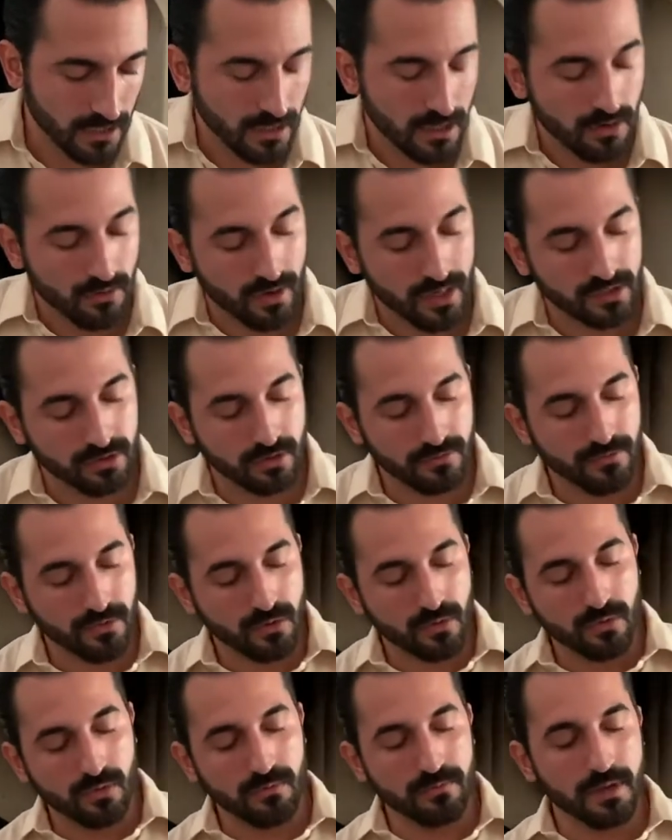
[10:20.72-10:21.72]
Right? So for
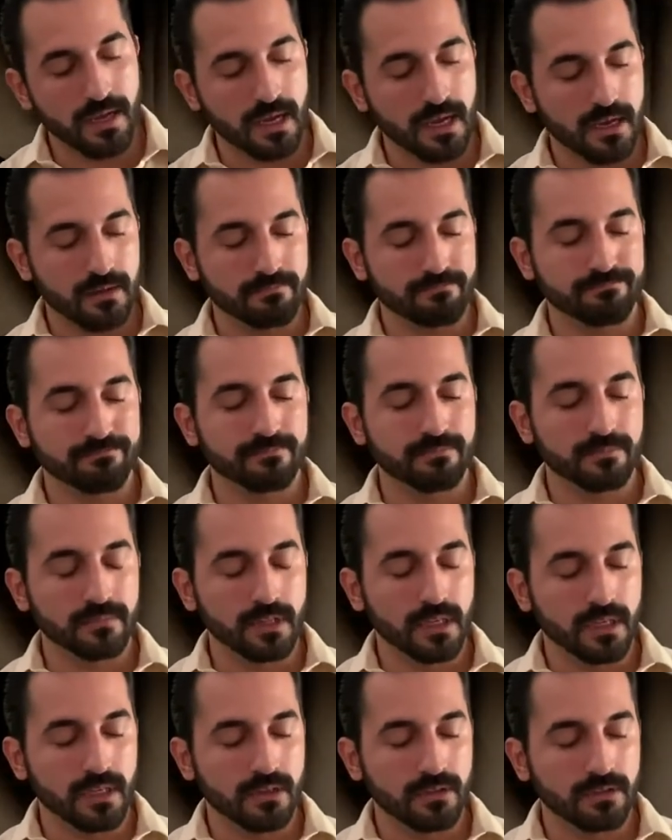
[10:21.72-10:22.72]
cumbia,
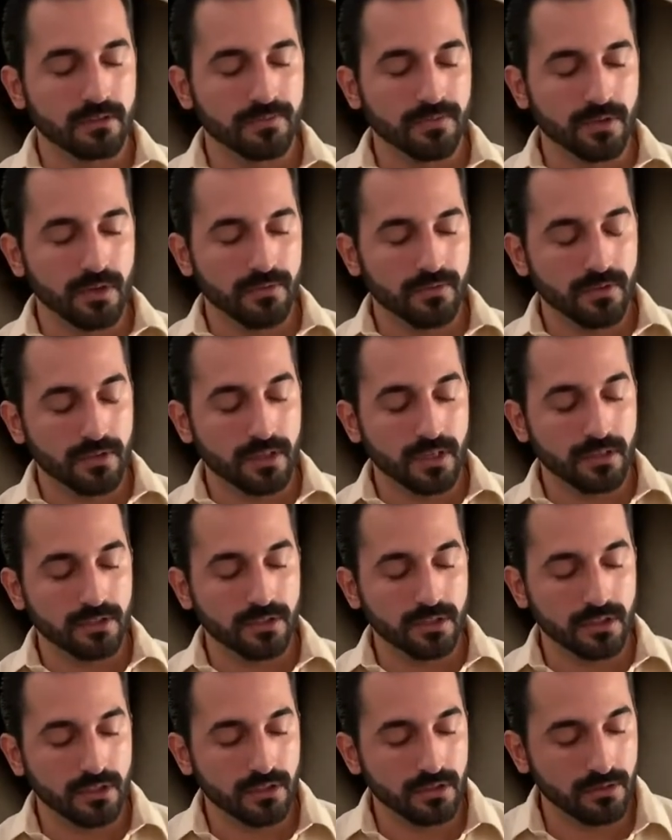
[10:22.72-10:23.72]
there's a few different things you
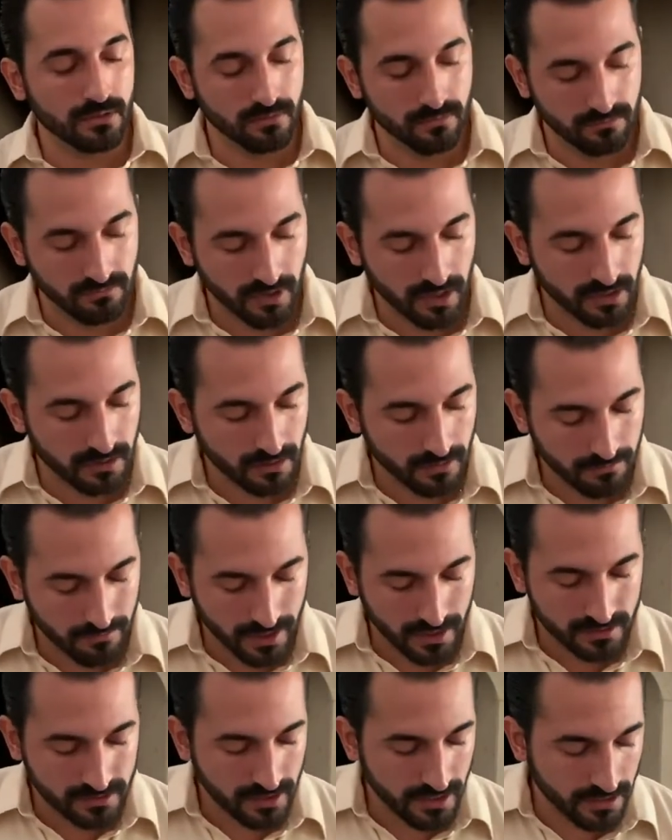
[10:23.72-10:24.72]
can do. Right? A
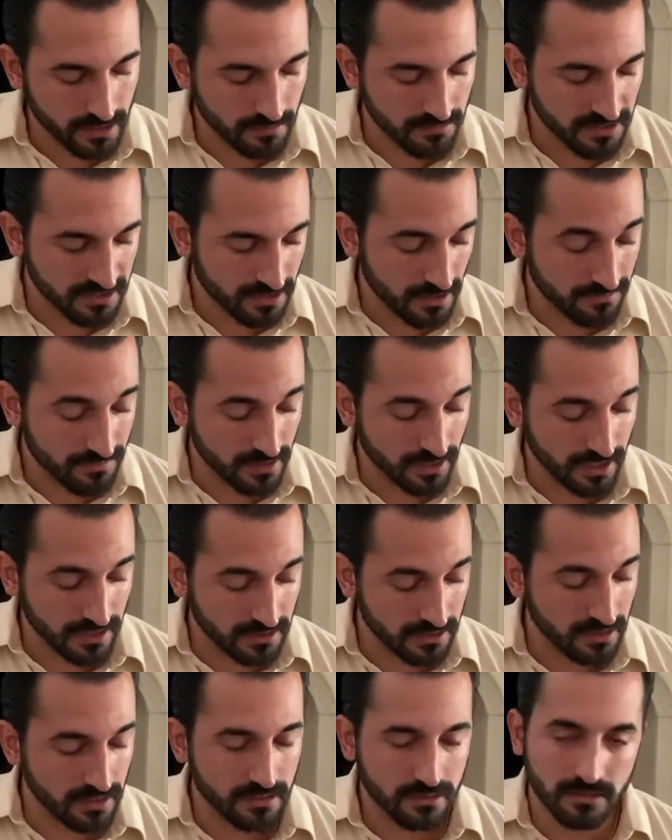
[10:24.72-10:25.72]
bass line could be something like
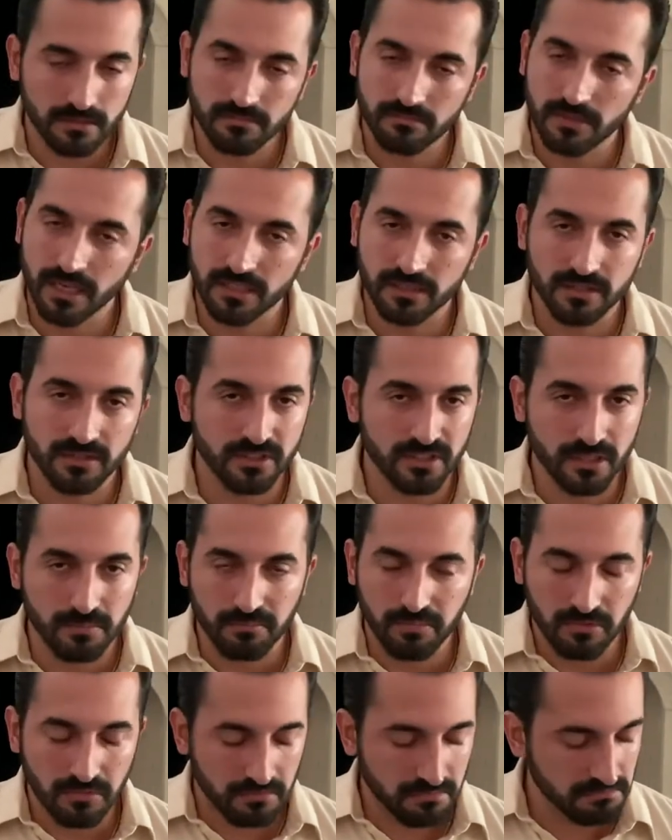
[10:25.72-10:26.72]
this, nice and
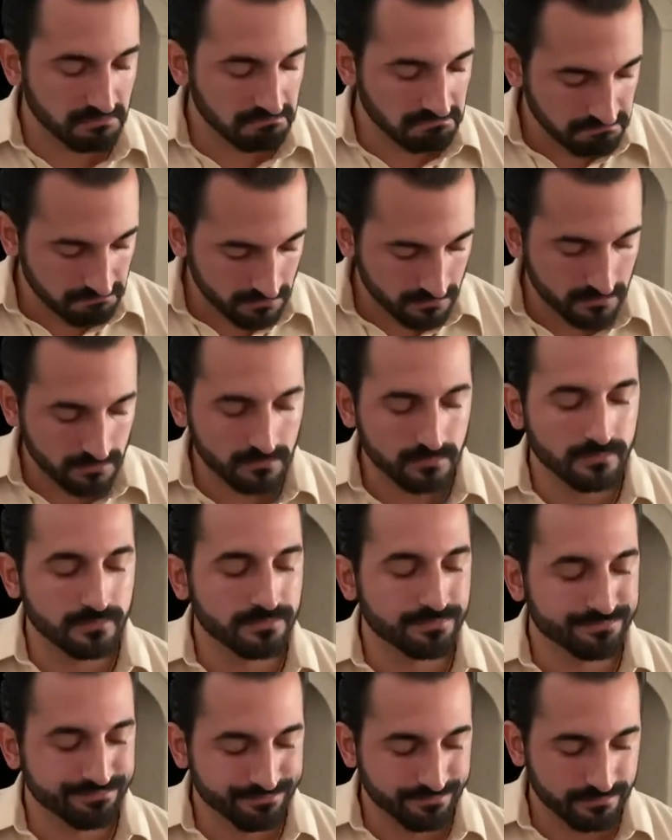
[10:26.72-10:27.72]
simple.
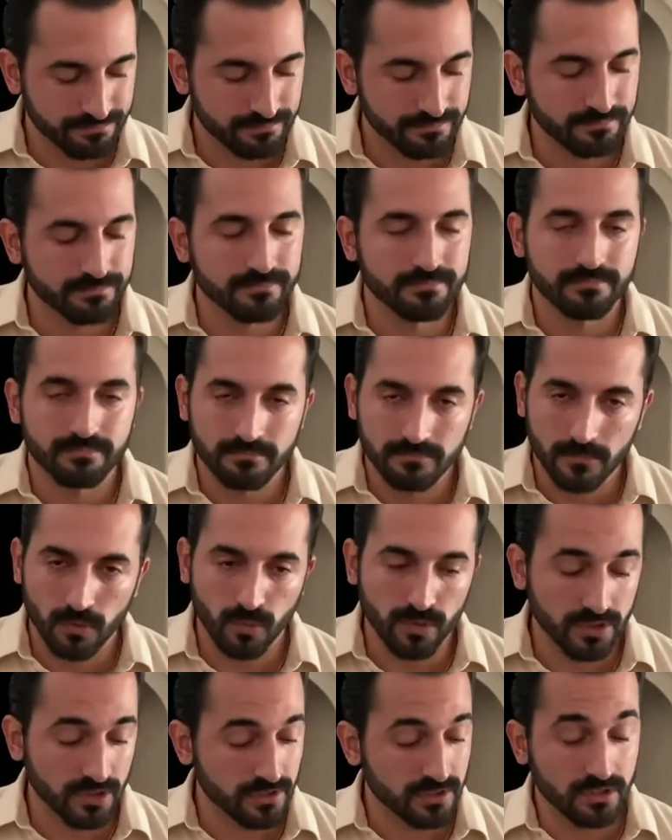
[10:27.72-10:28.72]
Or
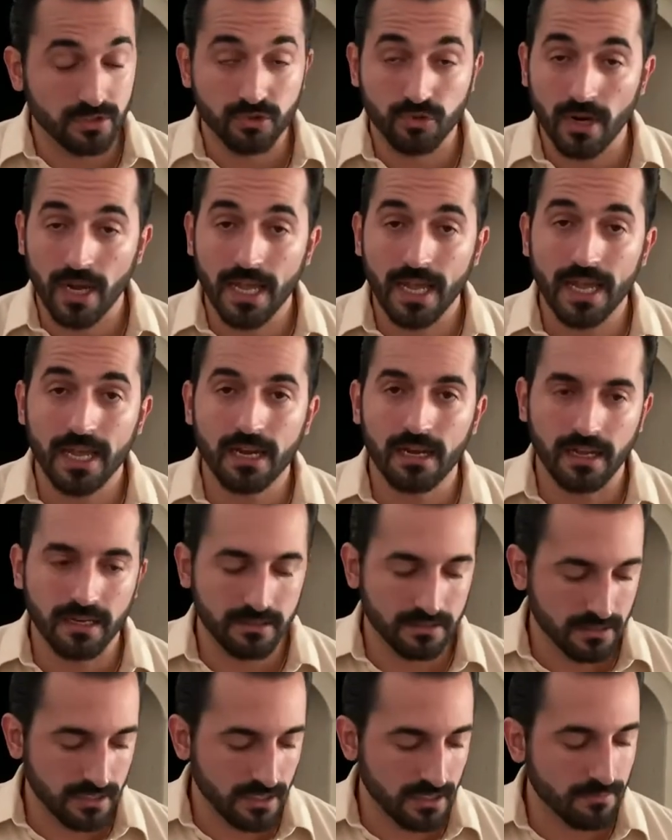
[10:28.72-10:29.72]
just the triad,
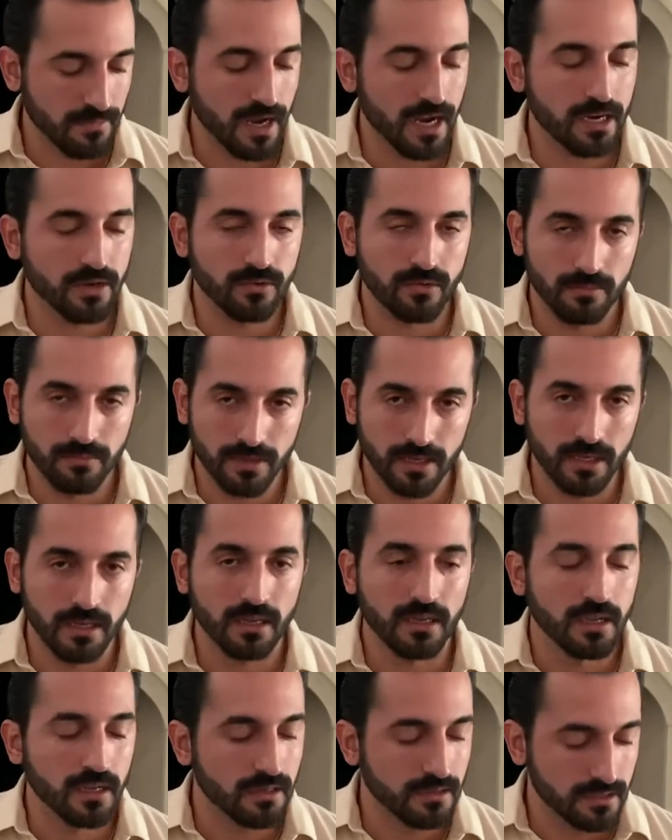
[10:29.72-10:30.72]
like D minor would be
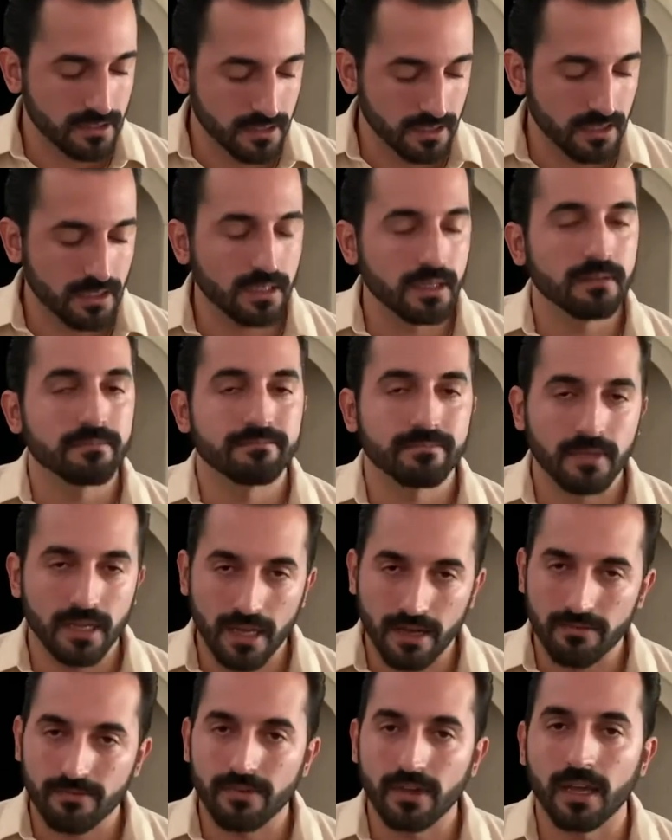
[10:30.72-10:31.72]
D,
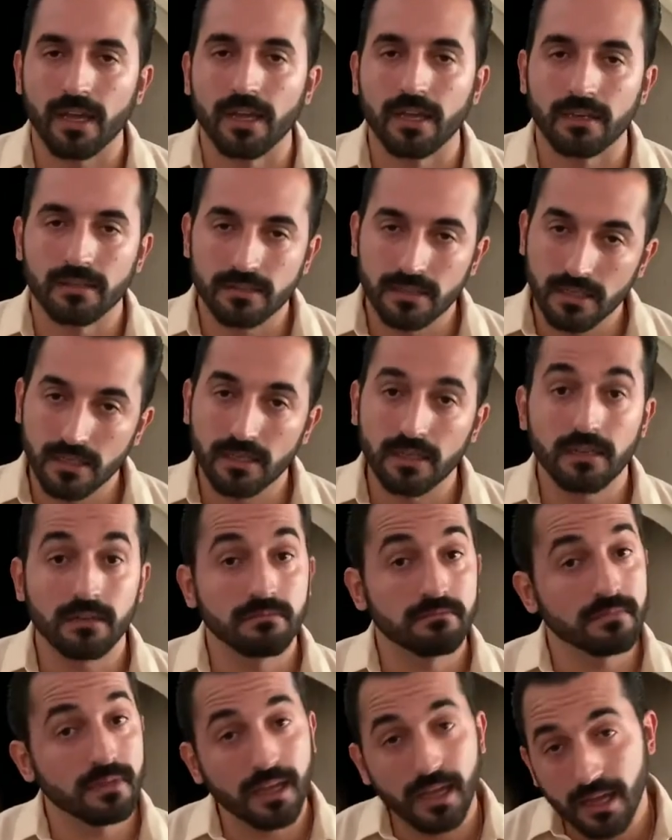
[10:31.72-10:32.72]
F, A, D,
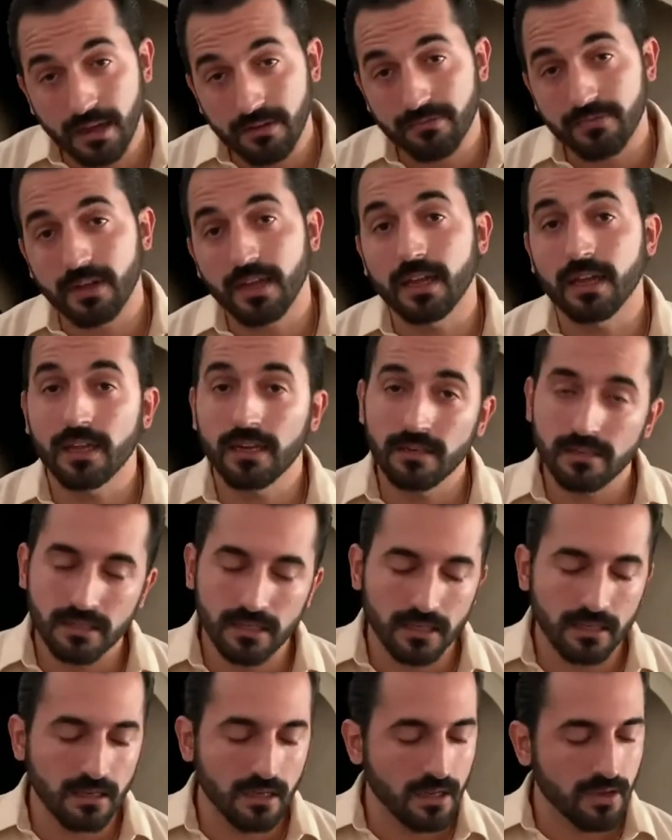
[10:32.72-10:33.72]
F, A,
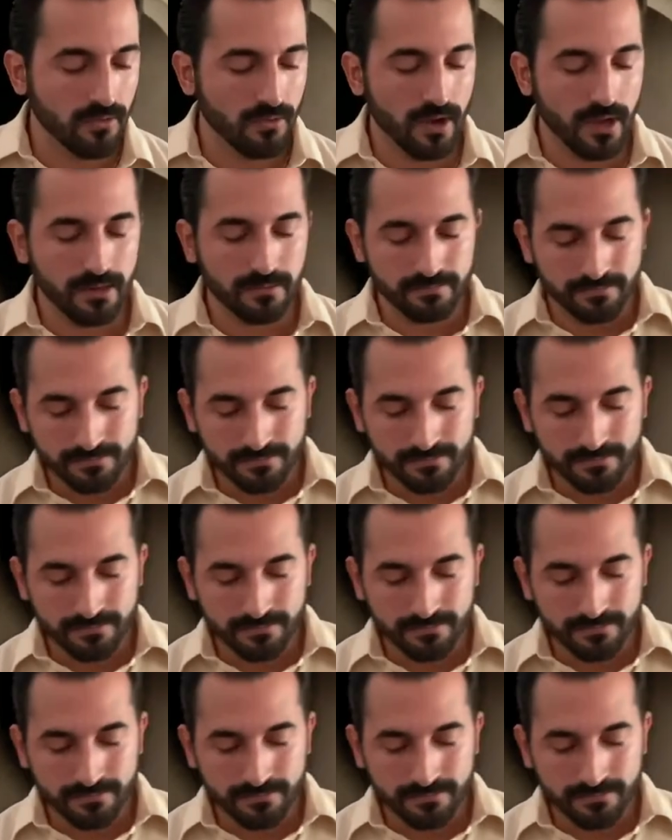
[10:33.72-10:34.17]
D. Right?